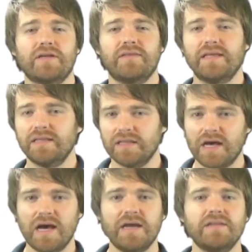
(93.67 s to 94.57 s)
that
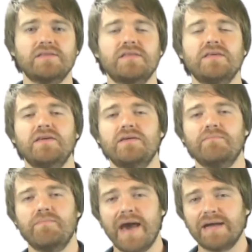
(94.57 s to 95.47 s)
lines the
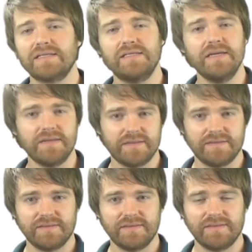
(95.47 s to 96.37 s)
back seat,
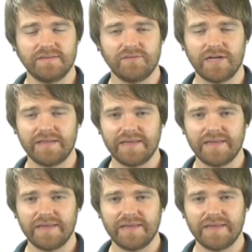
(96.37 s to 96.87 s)
right?